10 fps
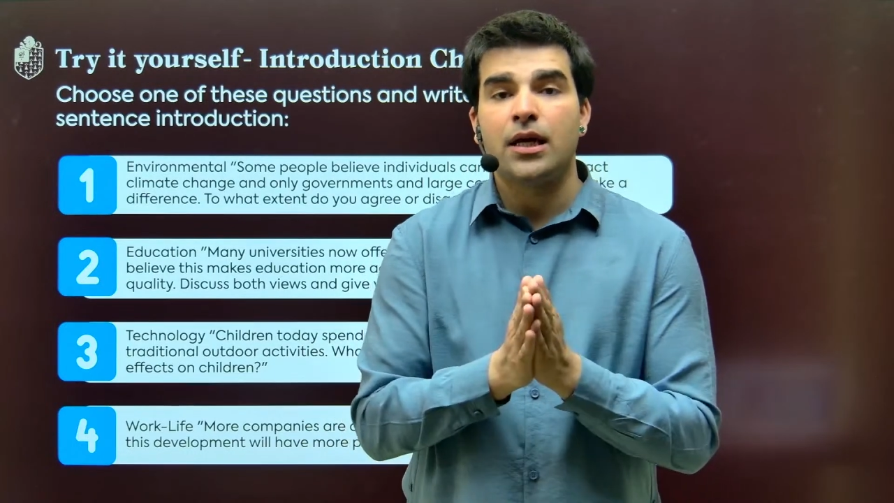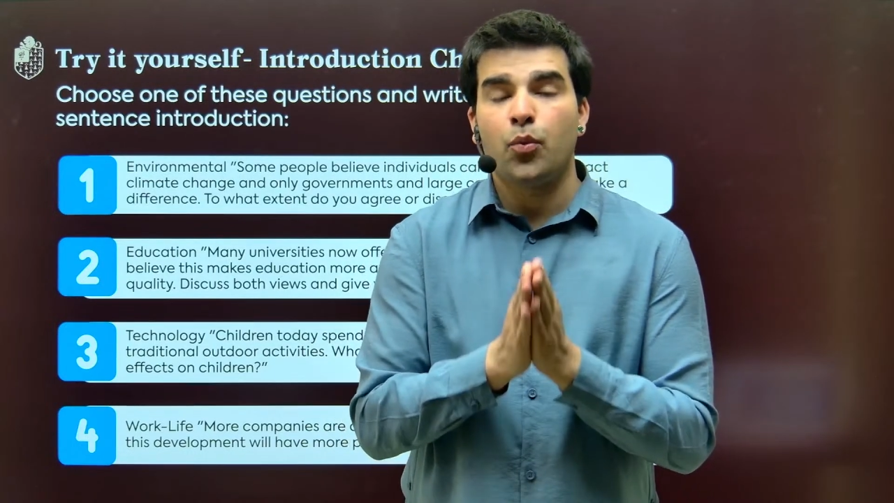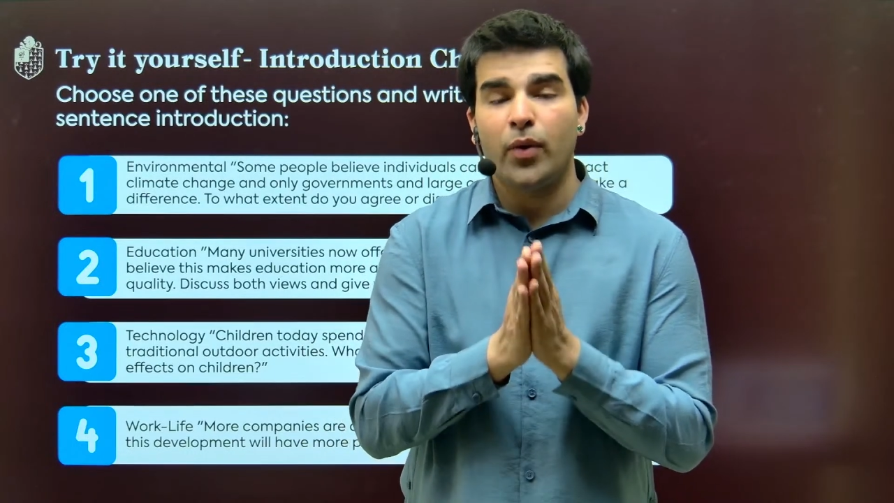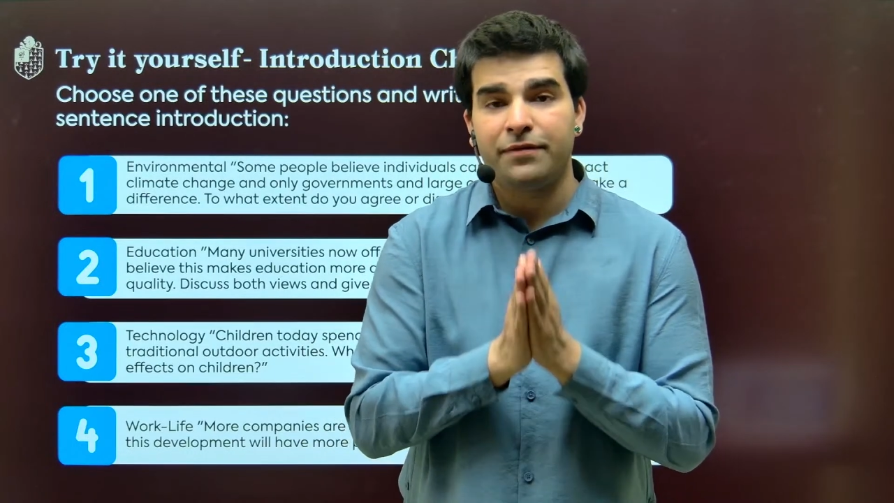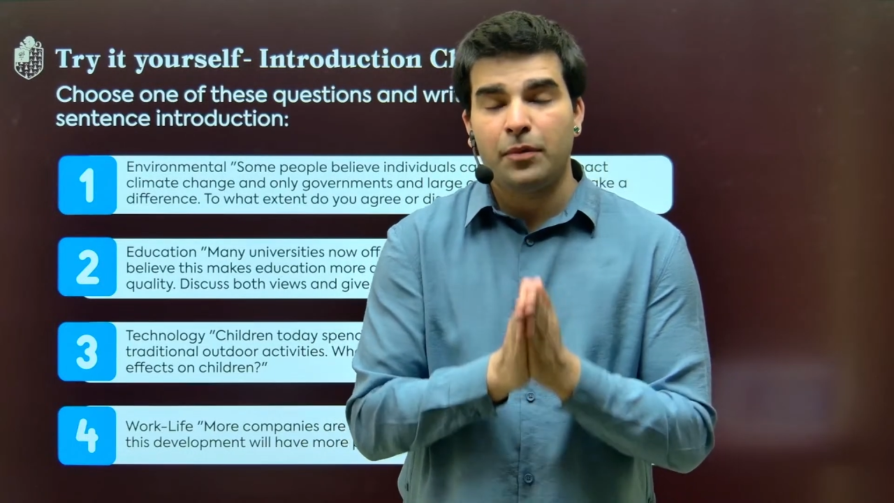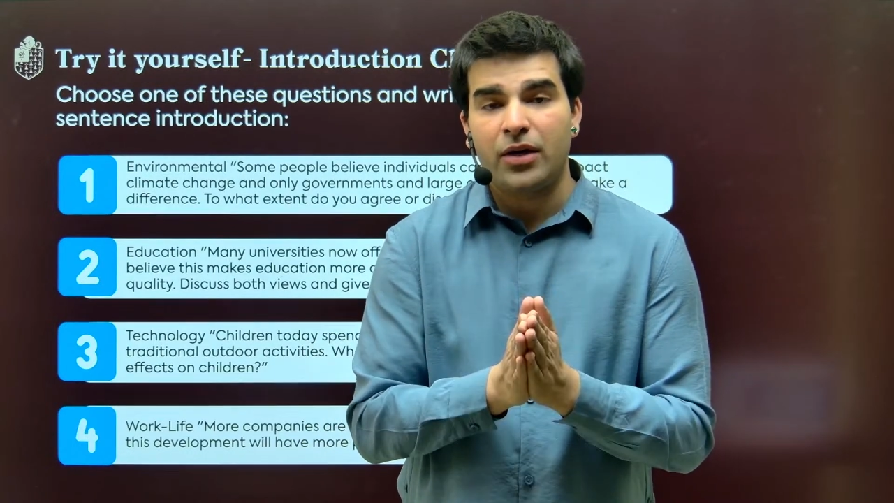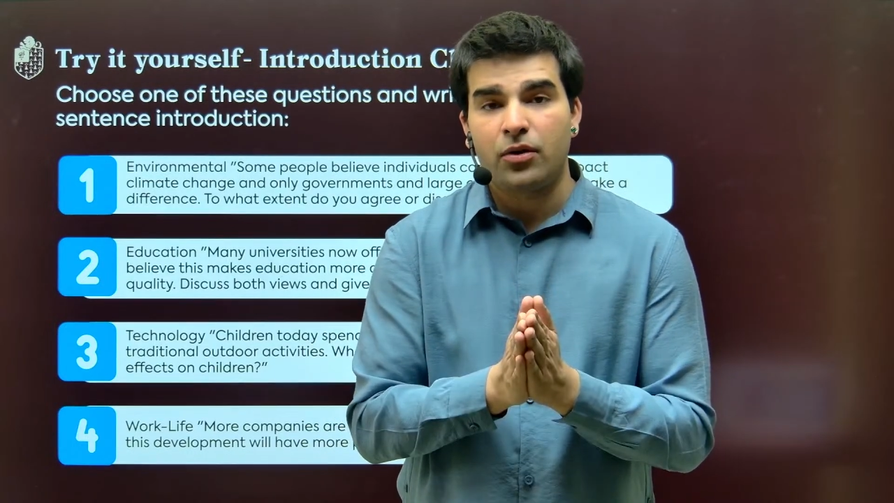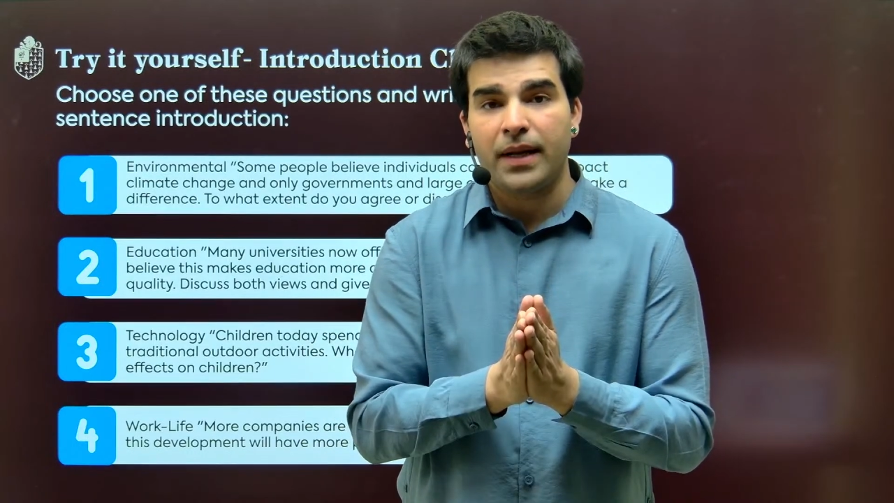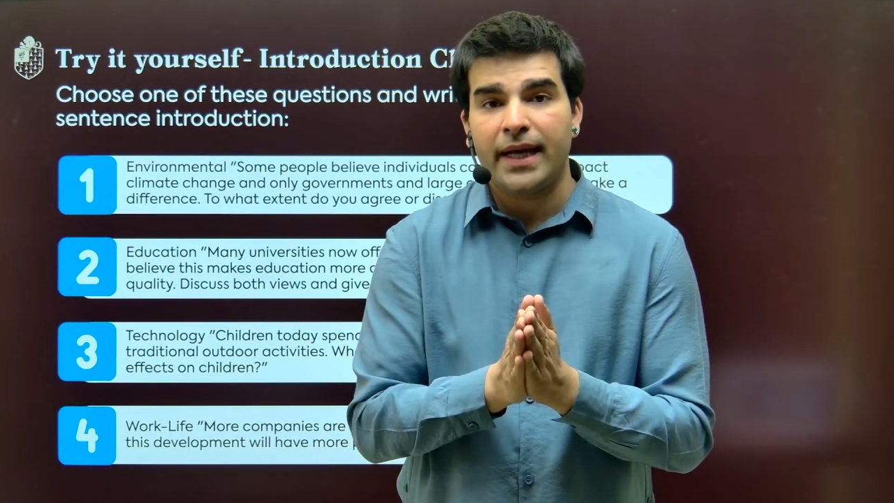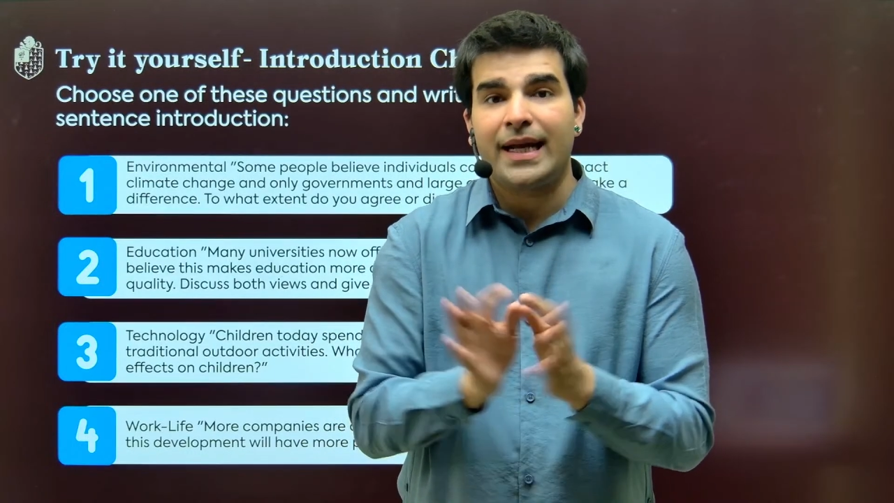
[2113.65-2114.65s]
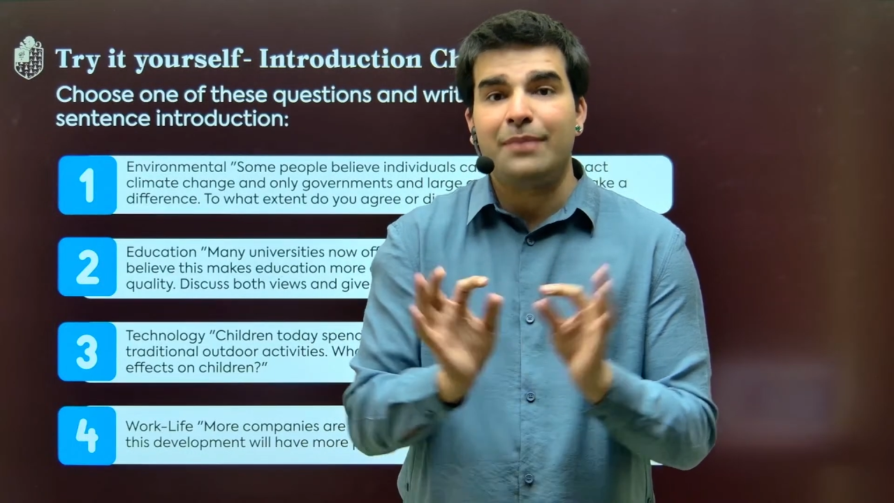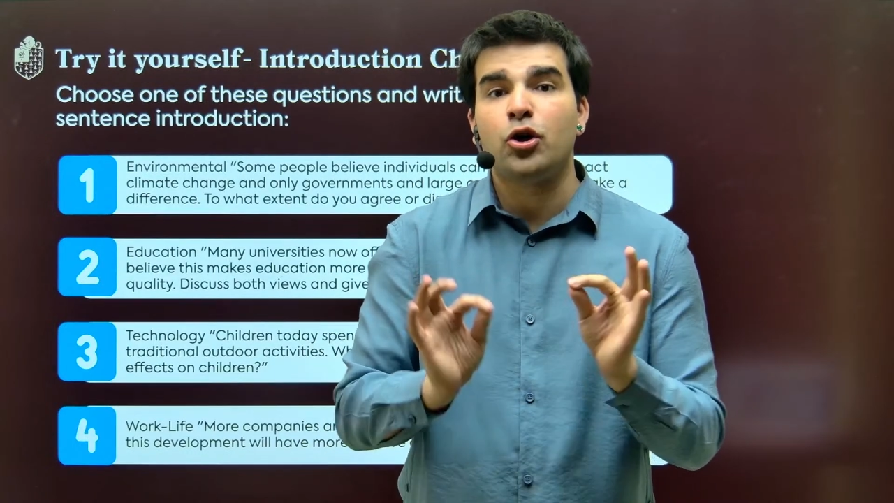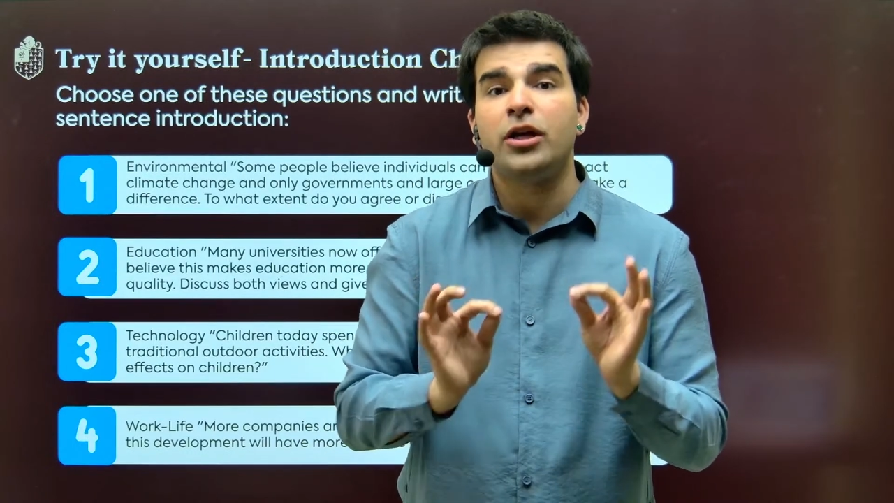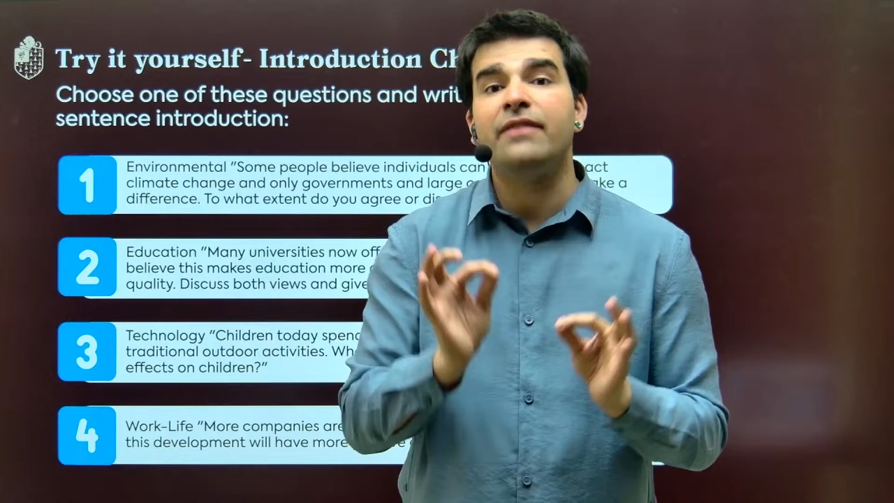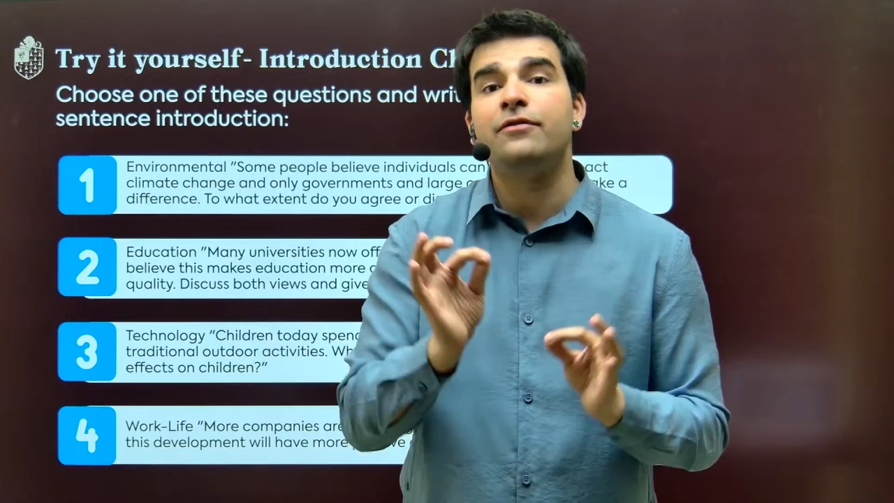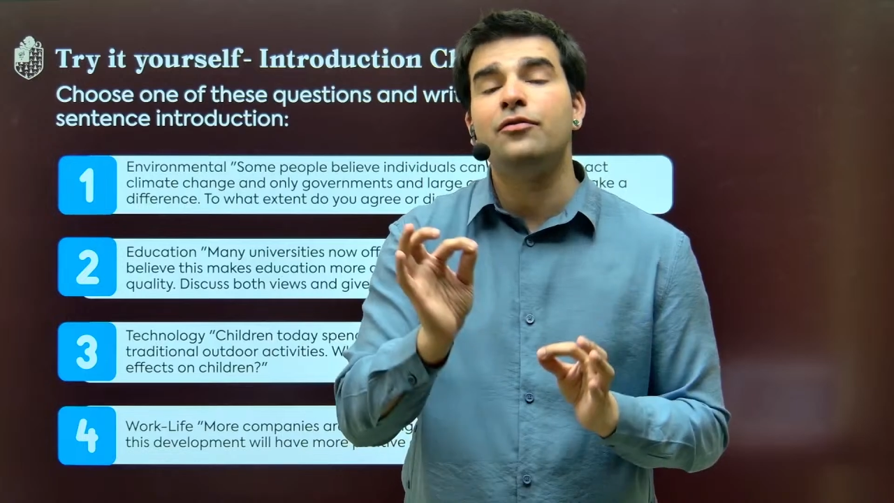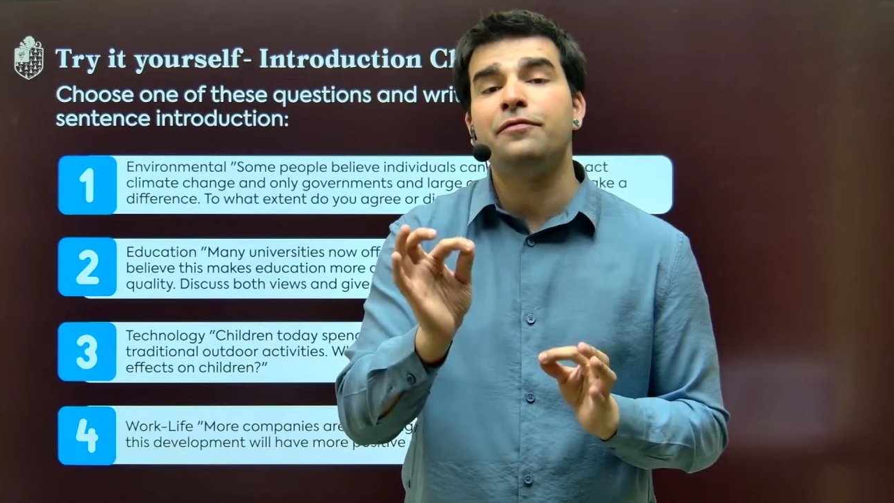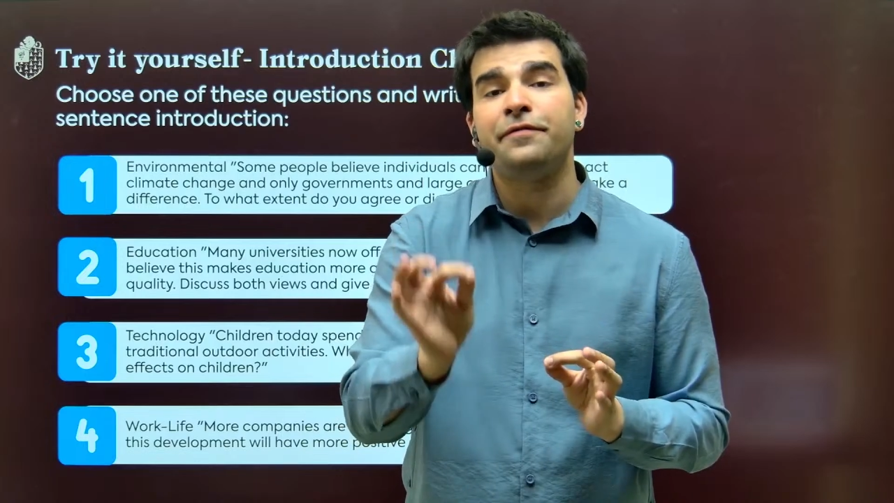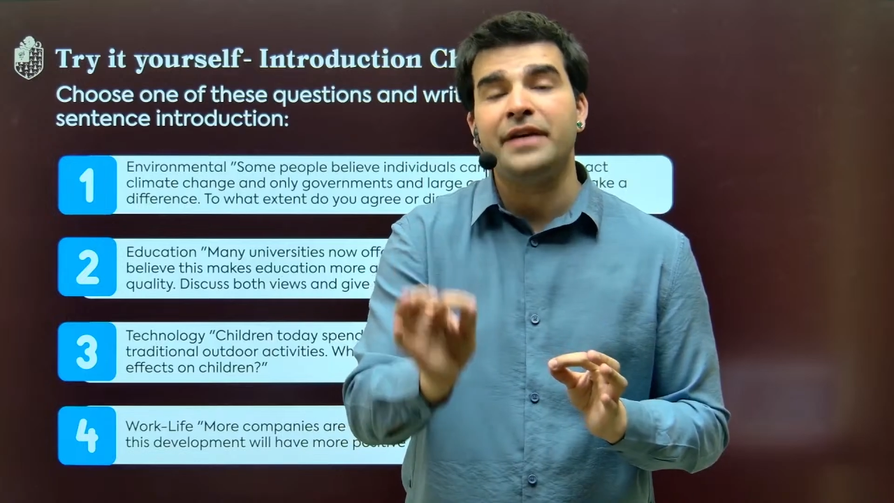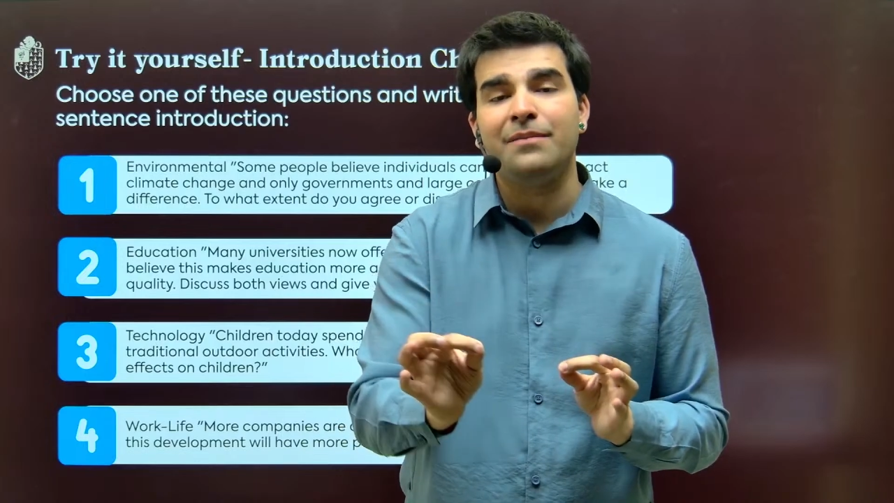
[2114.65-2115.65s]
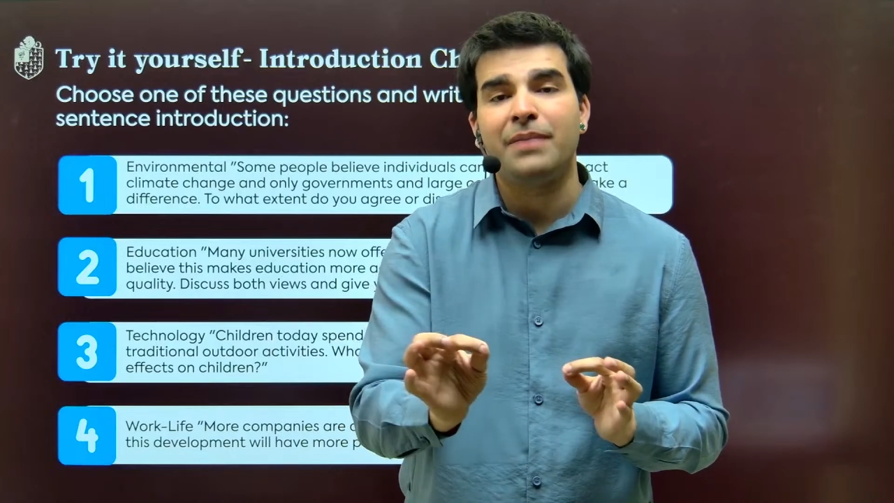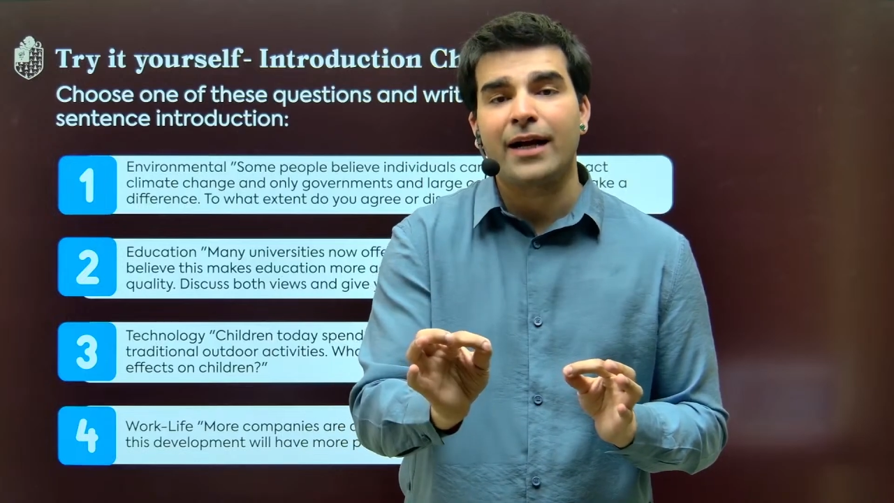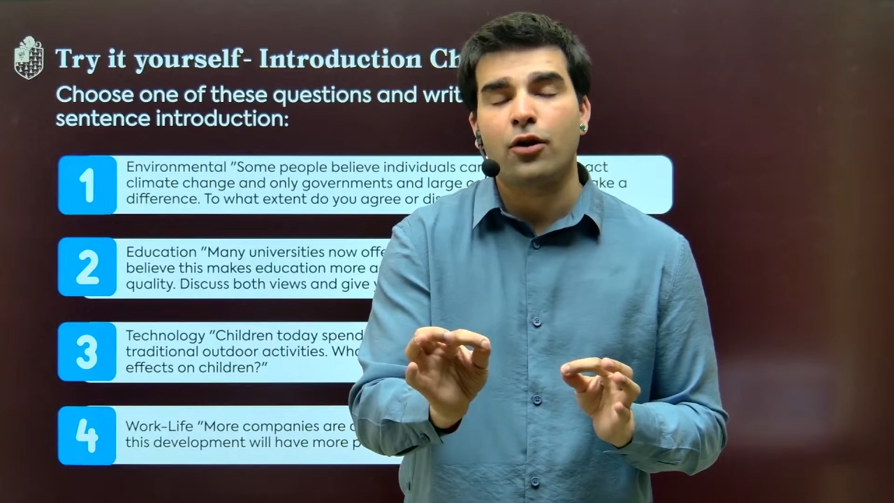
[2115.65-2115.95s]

Wait for my reply, and I'm going to give you feedback